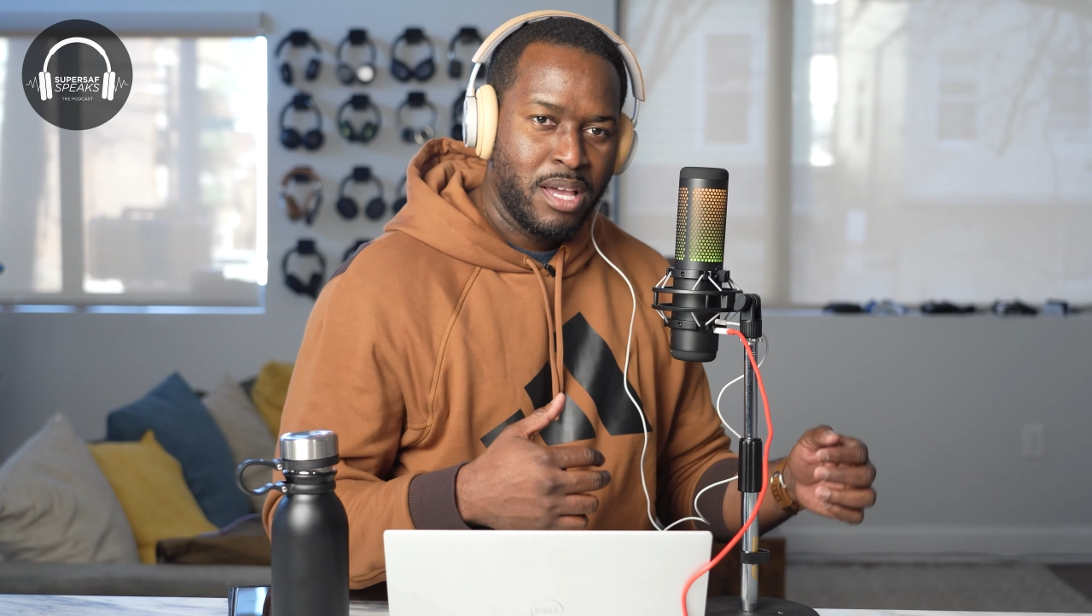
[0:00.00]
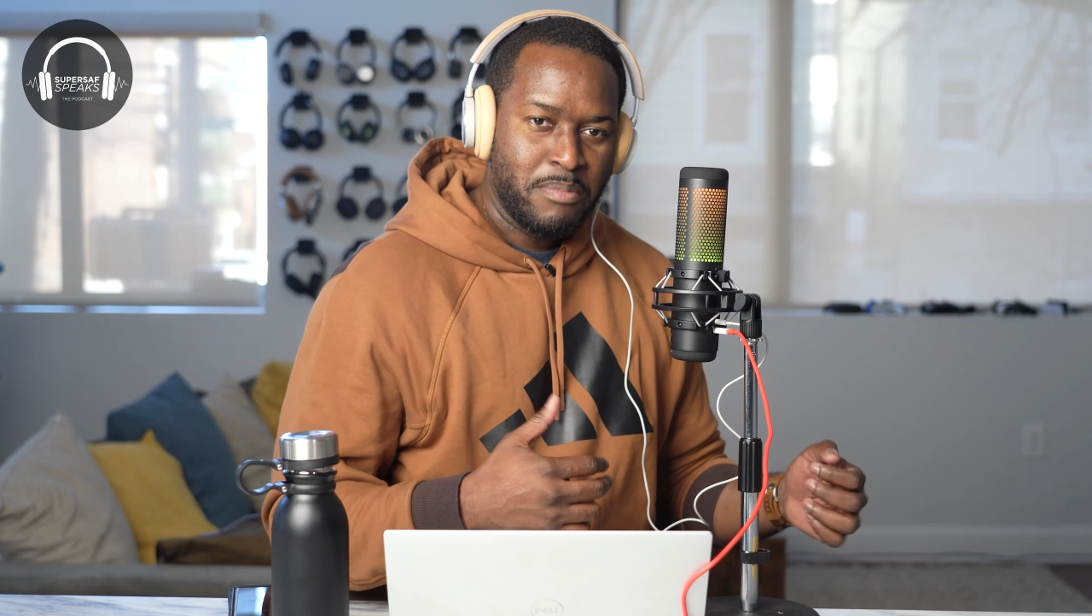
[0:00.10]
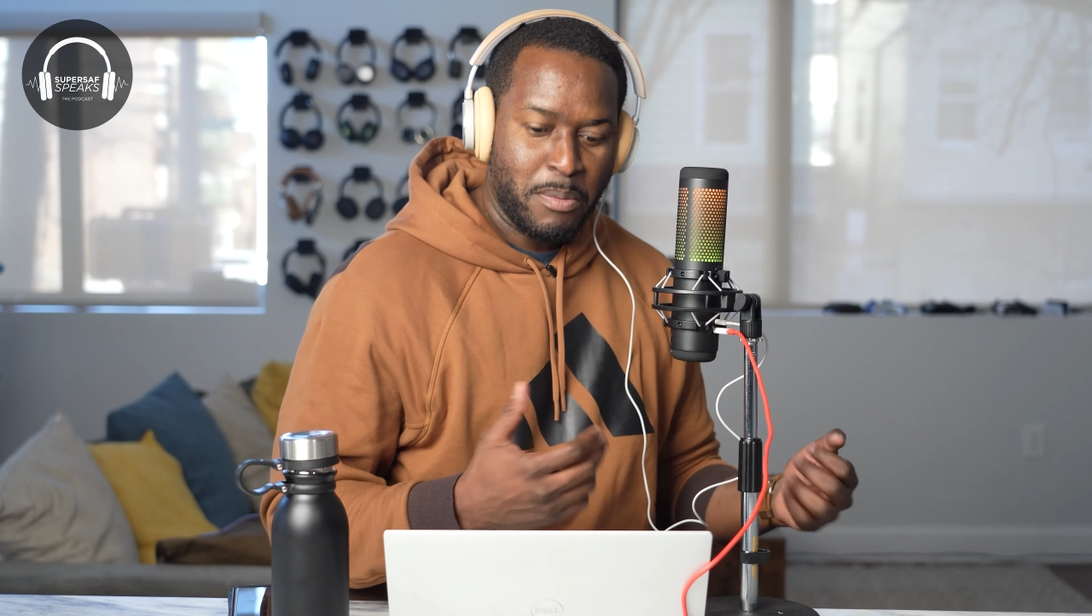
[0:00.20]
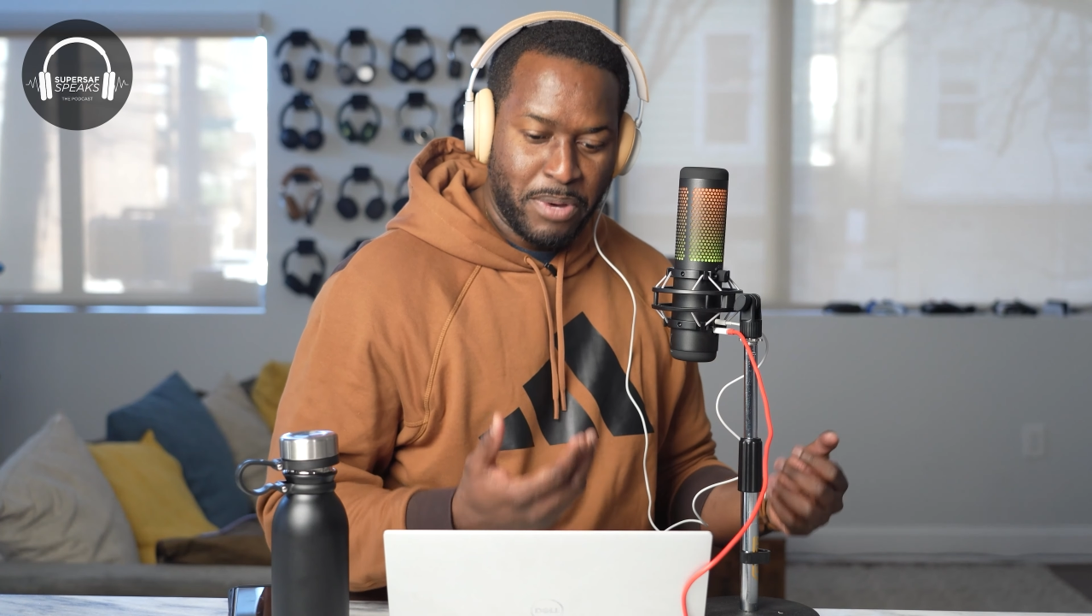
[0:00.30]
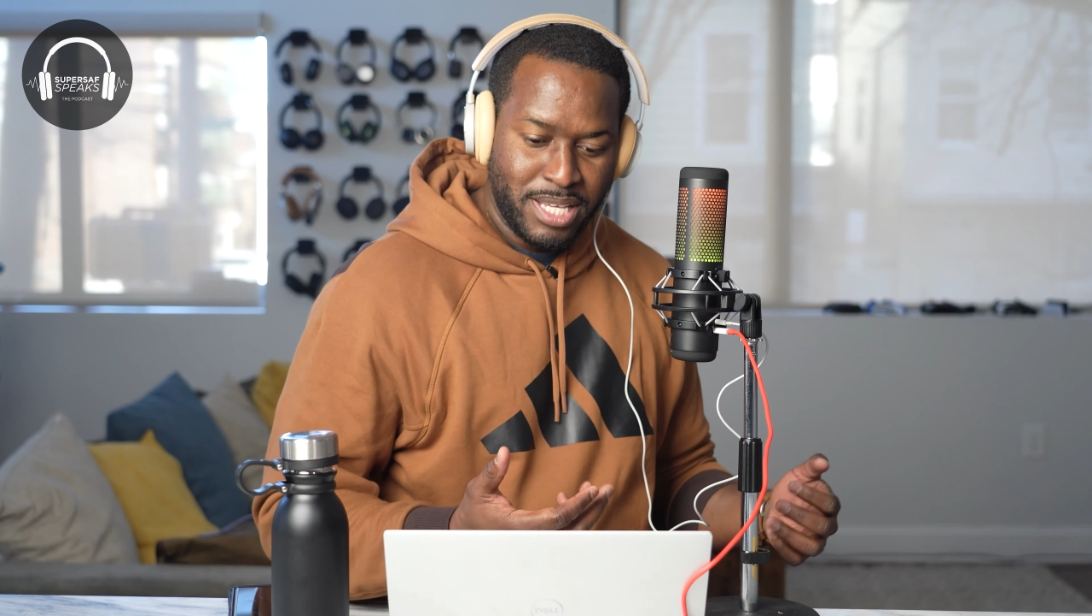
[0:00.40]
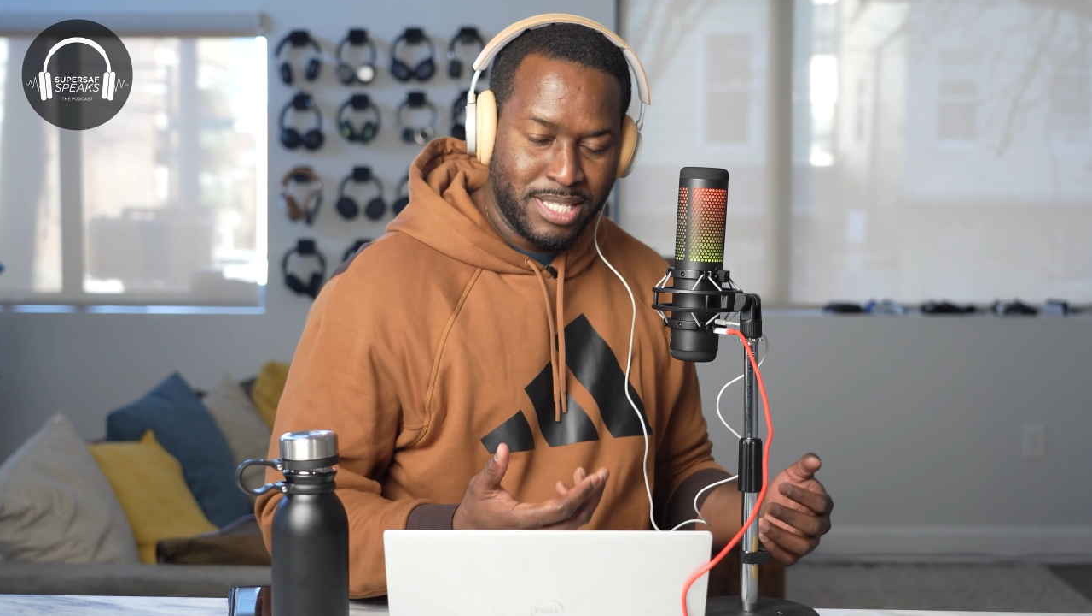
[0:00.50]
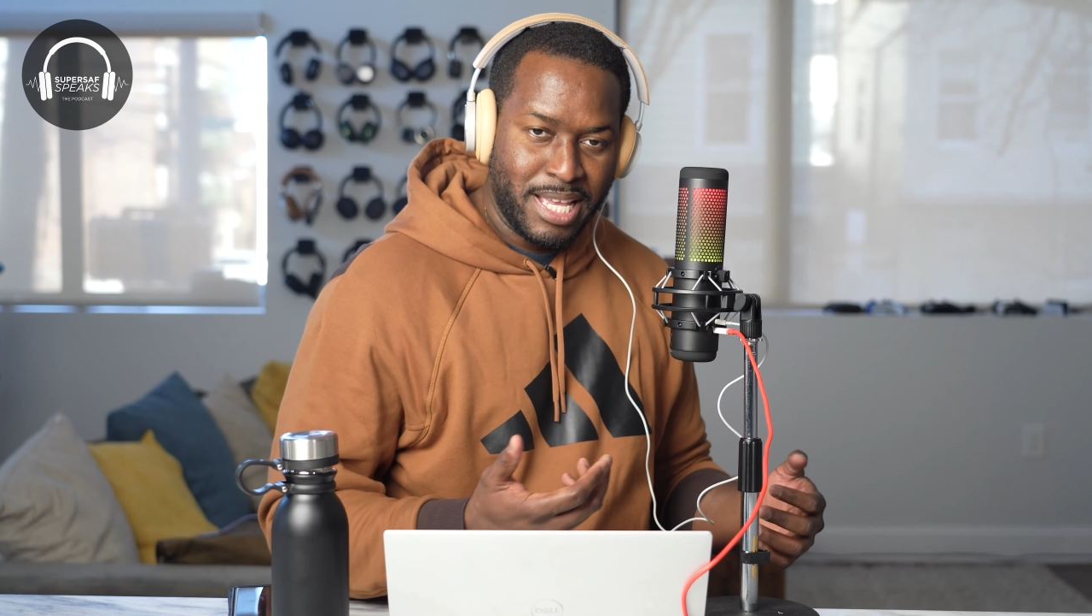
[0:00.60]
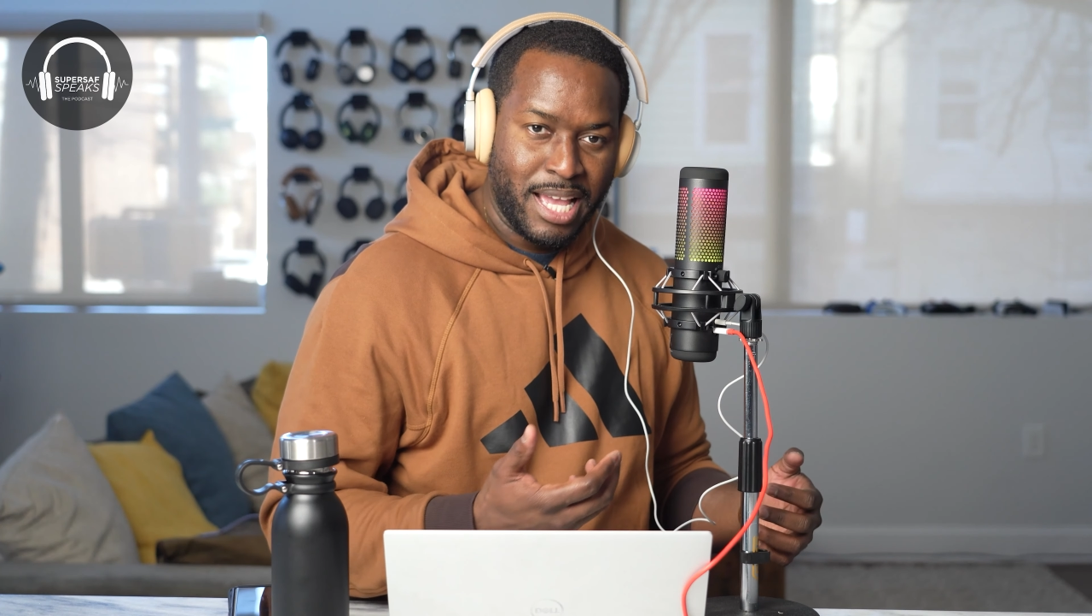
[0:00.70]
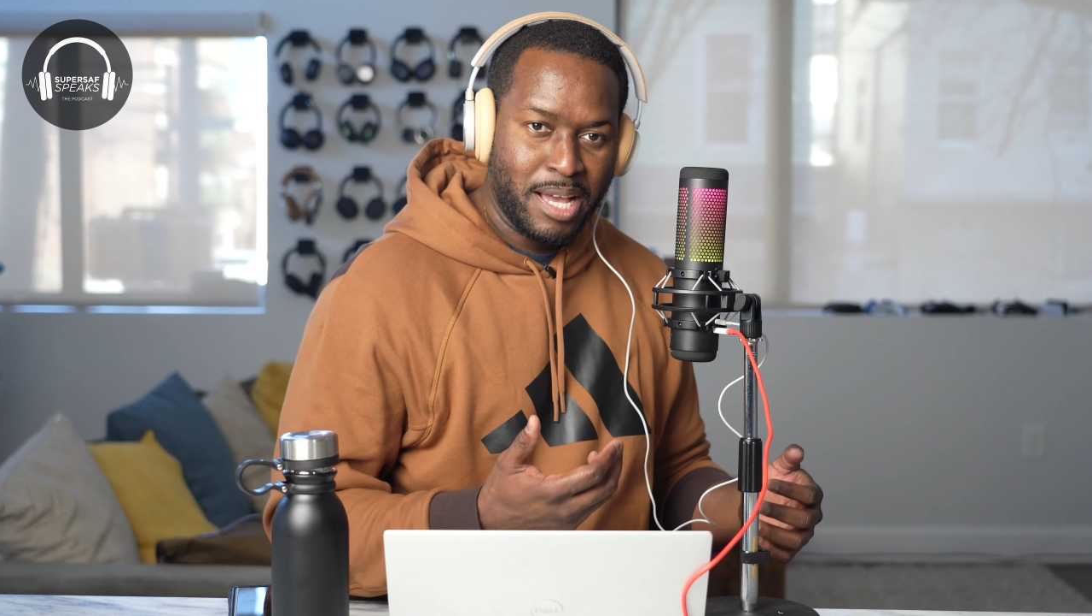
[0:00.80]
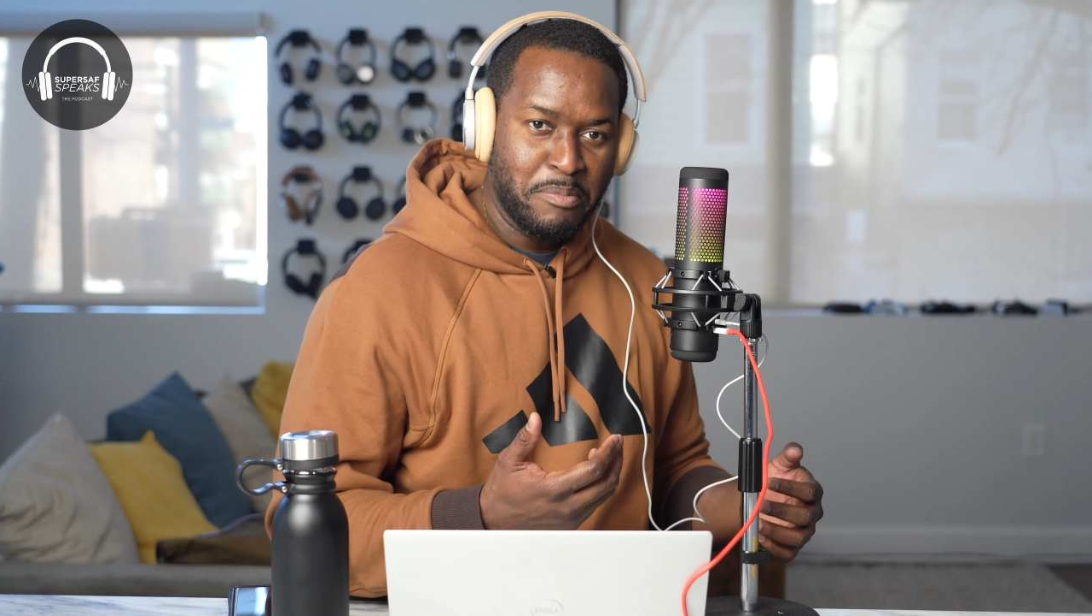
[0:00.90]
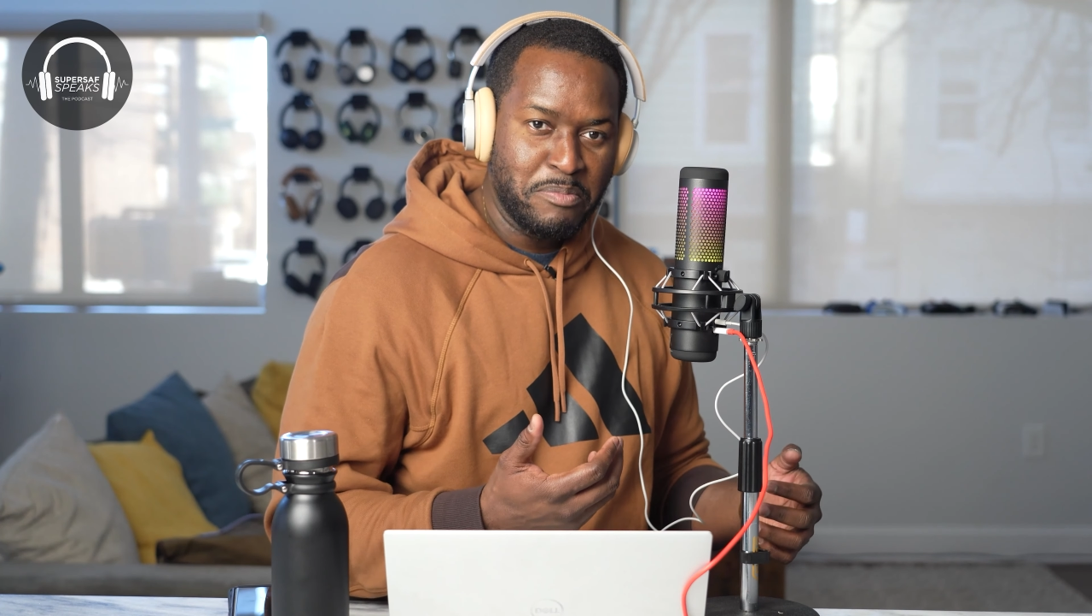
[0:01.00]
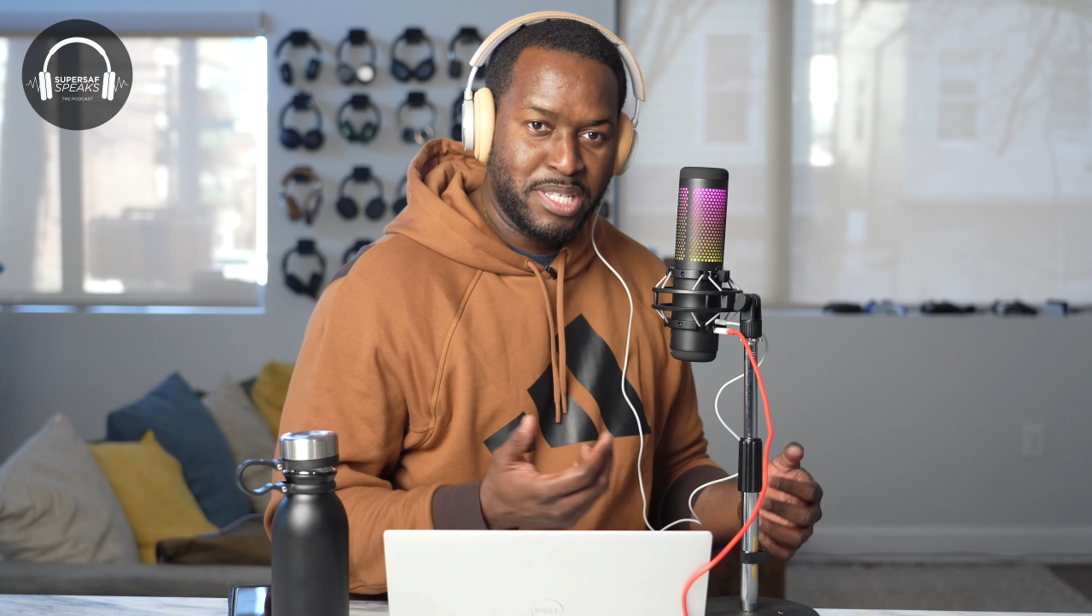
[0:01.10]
my buddy Sam